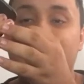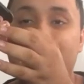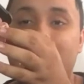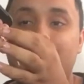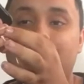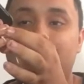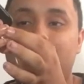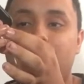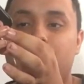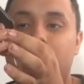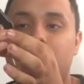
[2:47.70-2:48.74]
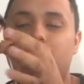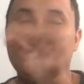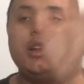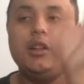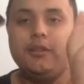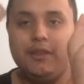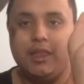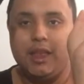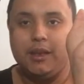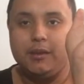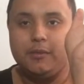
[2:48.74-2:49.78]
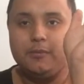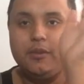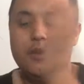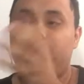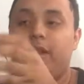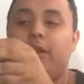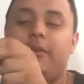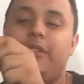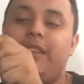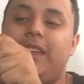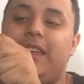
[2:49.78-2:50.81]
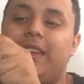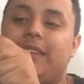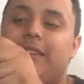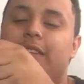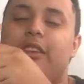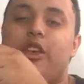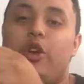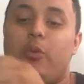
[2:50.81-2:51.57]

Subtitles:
these, see, like if we lose these,